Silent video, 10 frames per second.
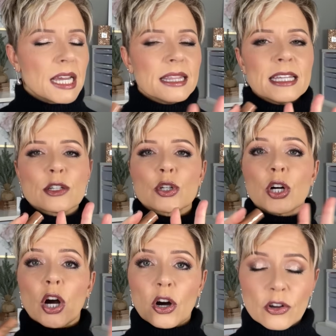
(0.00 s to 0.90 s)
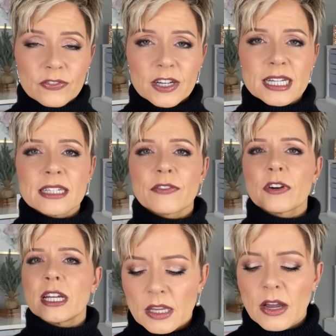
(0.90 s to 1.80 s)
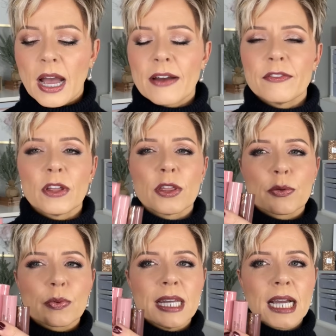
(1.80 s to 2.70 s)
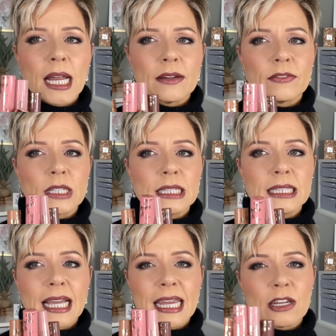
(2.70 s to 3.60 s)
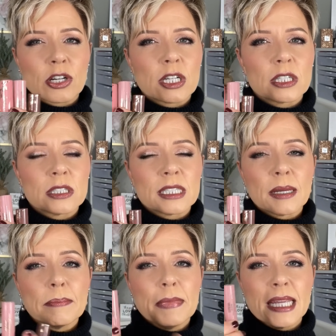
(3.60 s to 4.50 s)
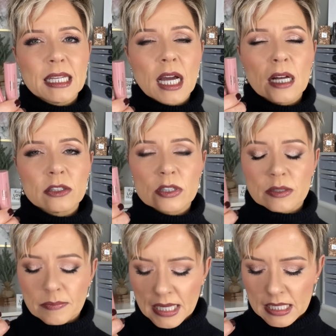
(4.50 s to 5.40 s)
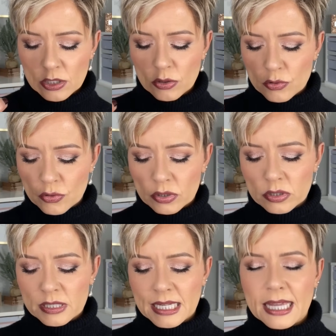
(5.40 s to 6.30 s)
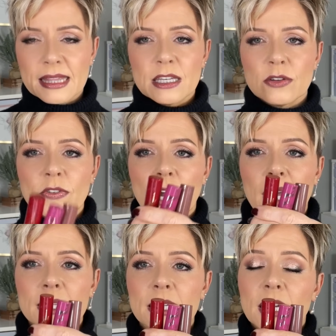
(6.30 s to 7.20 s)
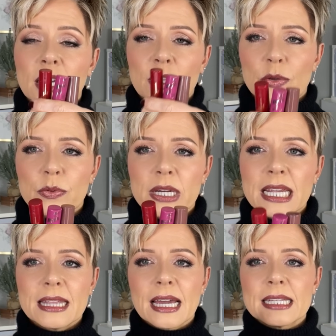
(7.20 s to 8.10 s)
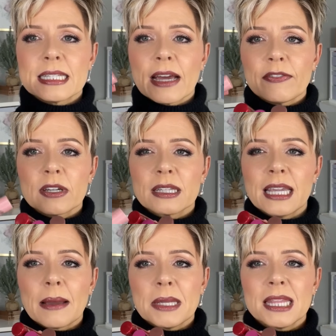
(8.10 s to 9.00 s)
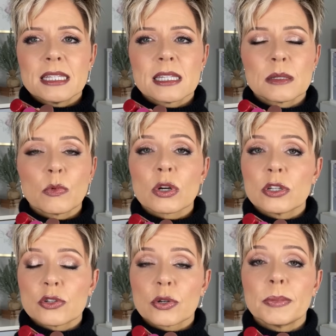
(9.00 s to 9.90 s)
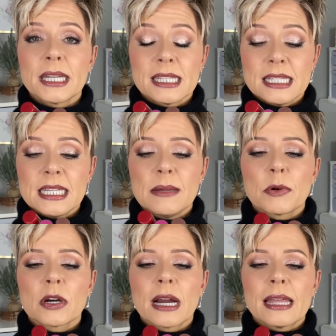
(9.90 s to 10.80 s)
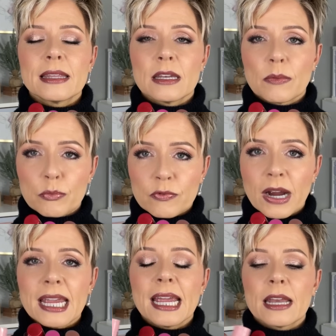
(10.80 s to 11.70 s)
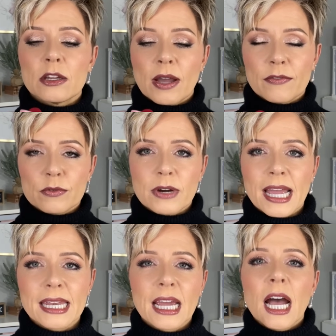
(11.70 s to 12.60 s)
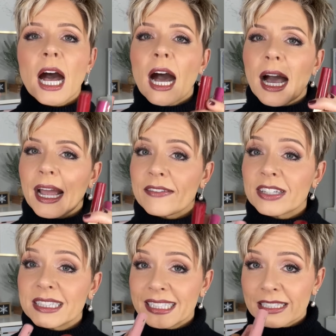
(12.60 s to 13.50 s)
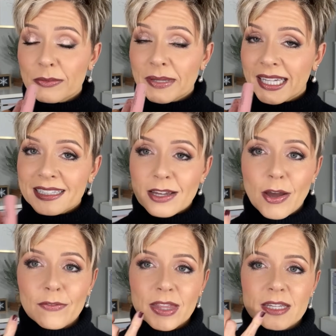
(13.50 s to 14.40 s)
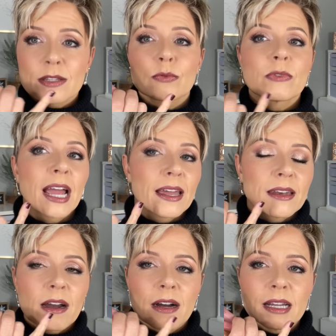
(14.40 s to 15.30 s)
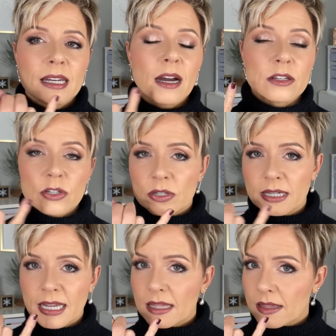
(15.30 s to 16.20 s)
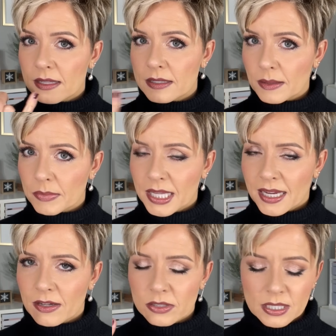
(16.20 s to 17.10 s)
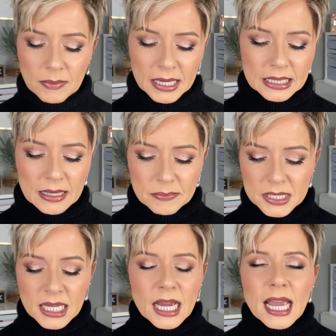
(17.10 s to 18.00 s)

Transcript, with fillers: These are all very different. You have three kind of lighter to mid color, mid neutrals, and then you've got three that definitely, I mean, this is more neutral, but it's deeper, and then you're bright, and you have red. I have a little bit of this red on underneath something else on my lips.